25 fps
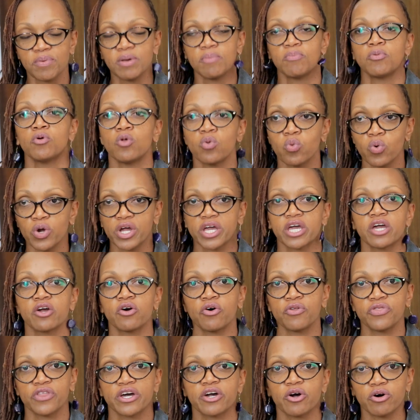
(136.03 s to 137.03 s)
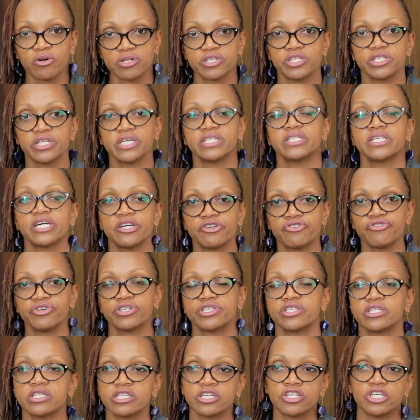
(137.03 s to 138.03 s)
people working on the continent
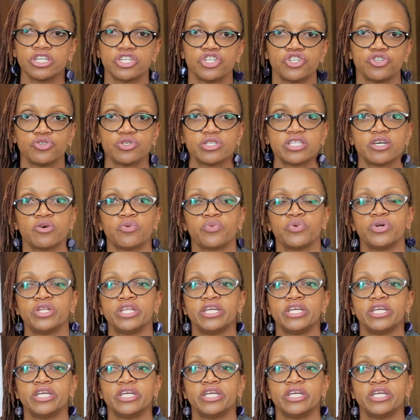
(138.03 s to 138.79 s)
addressing the issues that we